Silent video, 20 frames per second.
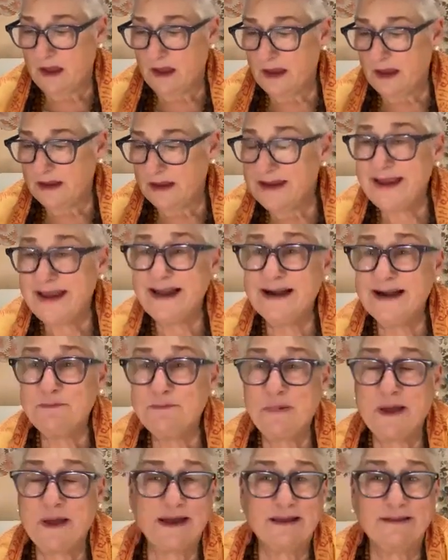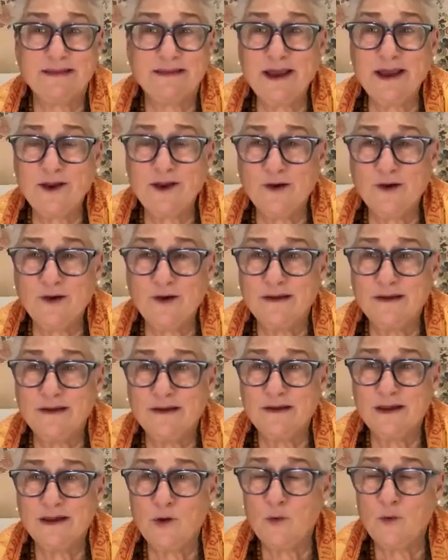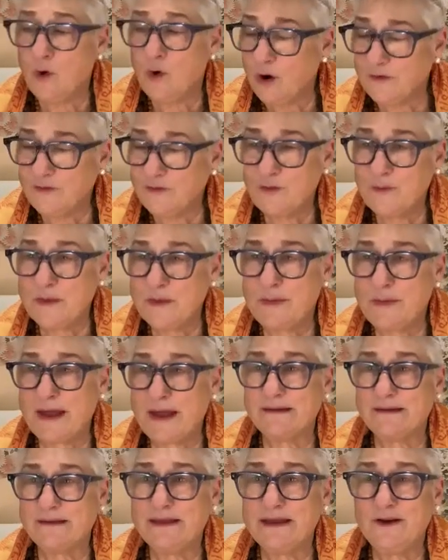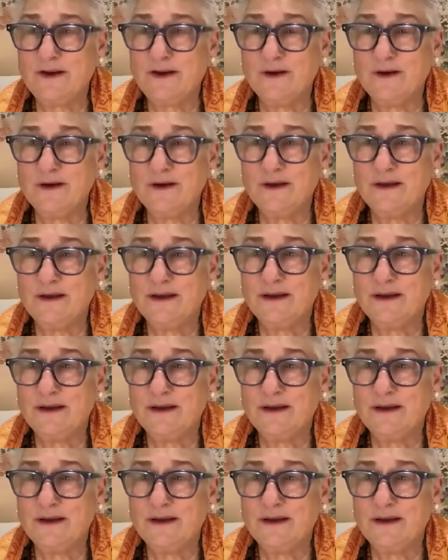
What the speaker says: I needed it back there. It worked for me back there.